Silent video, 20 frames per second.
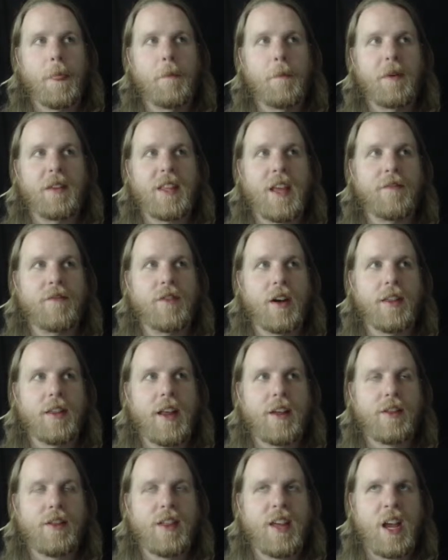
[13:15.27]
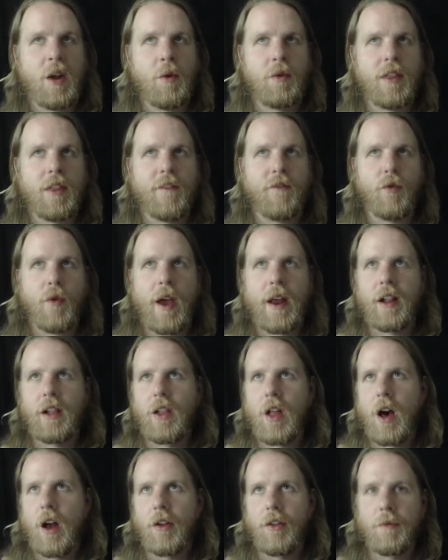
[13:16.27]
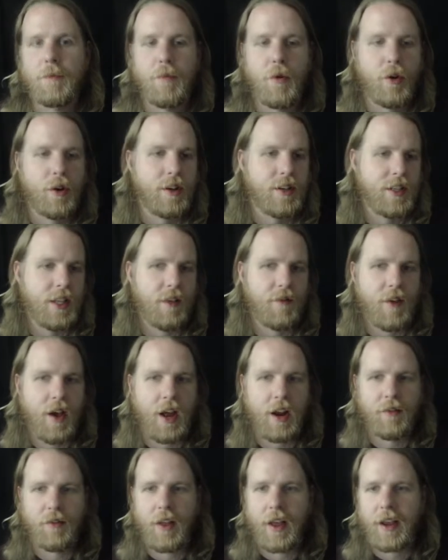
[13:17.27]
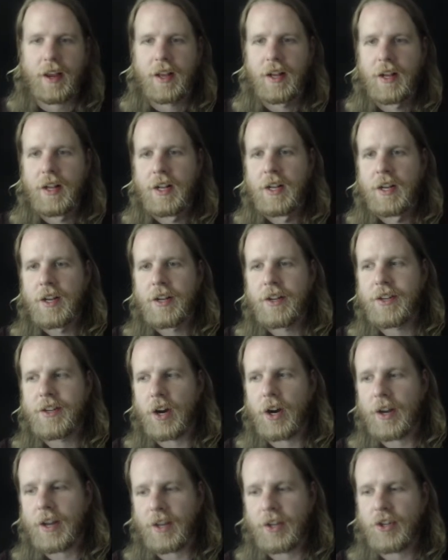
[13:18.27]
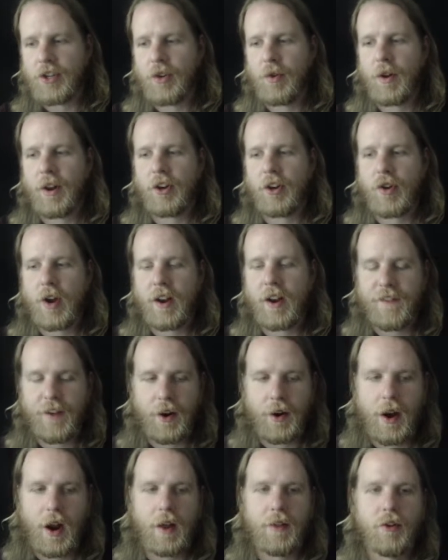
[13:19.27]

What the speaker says: but they've done that thing where they've read a lot of the books and then kind of dug into it and tried to figure it out.